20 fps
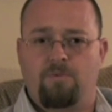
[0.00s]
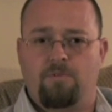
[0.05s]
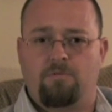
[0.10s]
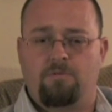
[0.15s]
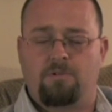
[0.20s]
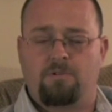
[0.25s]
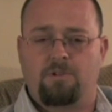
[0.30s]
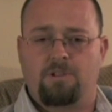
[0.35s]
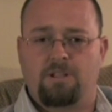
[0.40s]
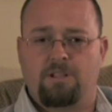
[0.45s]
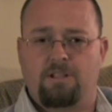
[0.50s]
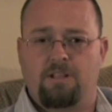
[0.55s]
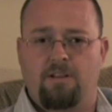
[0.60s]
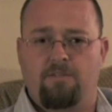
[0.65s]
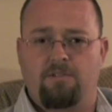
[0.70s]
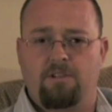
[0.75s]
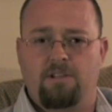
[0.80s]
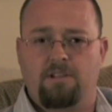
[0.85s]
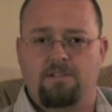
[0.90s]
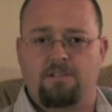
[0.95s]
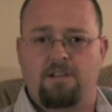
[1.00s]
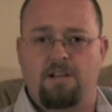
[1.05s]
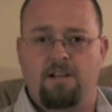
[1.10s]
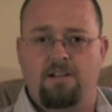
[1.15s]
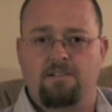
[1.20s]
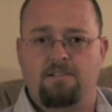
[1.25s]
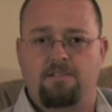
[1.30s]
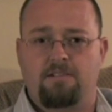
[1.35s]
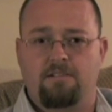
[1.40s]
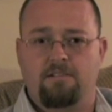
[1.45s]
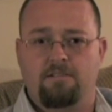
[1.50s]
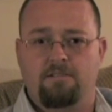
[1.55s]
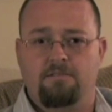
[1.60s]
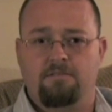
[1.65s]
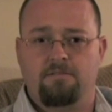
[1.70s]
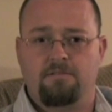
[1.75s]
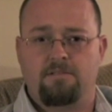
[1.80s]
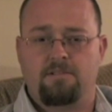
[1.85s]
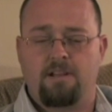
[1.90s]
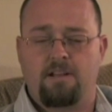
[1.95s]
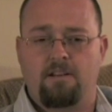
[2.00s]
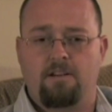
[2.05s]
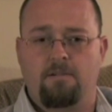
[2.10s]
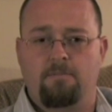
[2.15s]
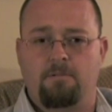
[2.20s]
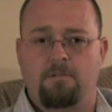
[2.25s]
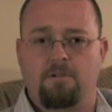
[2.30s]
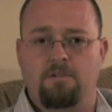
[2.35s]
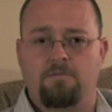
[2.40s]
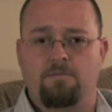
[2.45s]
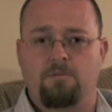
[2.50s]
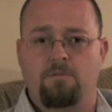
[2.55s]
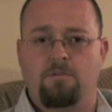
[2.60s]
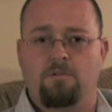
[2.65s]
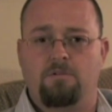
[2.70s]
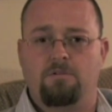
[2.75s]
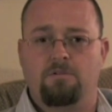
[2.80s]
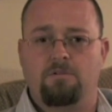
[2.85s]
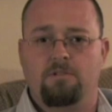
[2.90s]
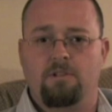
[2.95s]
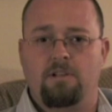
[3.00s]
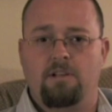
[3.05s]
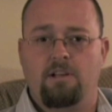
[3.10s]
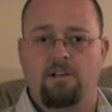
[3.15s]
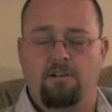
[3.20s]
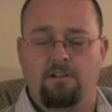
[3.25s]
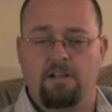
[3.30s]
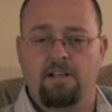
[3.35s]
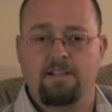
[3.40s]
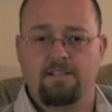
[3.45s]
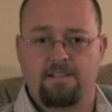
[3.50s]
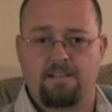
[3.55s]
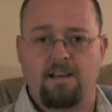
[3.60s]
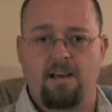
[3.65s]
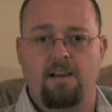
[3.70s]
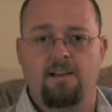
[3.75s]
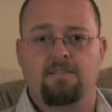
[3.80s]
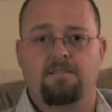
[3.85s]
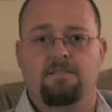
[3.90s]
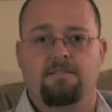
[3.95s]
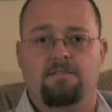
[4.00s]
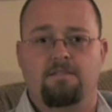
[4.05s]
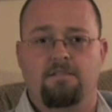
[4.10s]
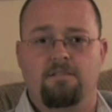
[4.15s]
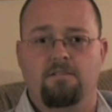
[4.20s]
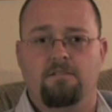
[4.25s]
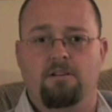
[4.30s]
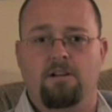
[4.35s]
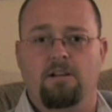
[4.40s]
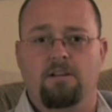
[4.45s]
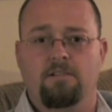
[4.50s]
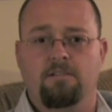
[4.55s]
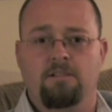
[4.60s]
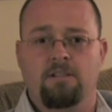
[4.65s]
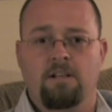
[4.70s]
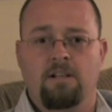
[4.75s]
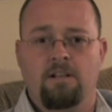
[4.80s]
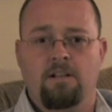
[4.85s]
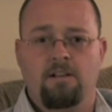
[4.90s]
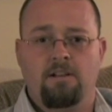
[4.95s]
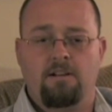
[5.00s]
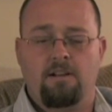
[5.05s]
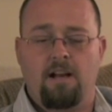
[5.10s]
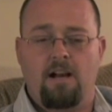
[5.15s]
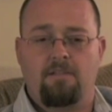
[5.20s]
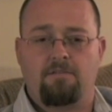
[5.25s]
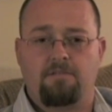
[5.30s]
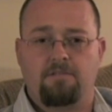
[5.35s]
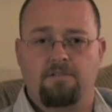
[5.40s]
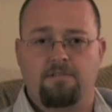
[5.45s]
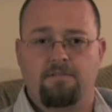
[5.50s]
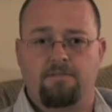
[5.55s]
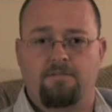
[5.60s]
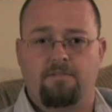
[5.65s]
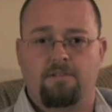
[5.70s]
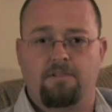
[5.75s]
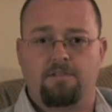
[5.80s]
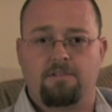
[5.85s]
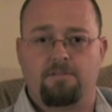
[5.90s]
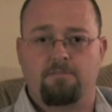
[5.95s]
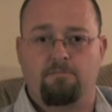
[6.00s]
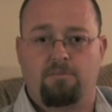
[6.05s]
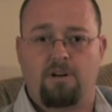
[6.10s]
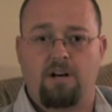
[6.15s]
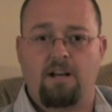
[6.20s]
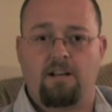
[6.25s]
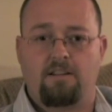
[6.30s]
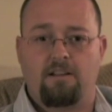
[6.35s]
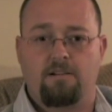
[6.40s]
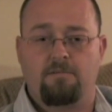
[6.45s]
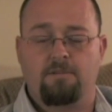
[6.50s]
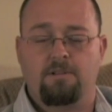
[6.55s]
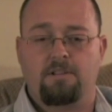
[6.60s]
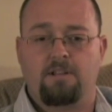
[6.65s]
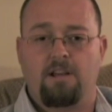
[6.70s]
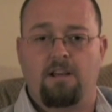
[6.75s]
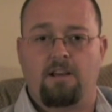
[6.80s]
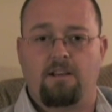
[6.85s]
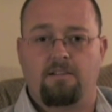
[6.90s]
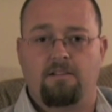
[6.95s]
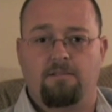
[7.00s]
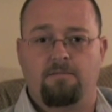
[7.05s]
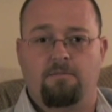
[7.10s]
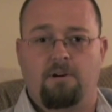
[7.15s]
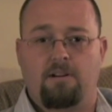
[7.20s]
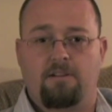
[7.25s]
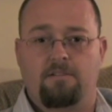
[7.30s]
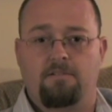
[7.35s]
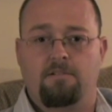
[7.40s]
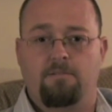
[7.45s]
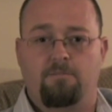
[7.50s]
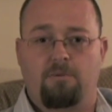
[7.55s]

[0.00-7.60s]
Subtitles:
we're going to give you a chance to set up because we won't hear his case until after the first break that we take, and then while the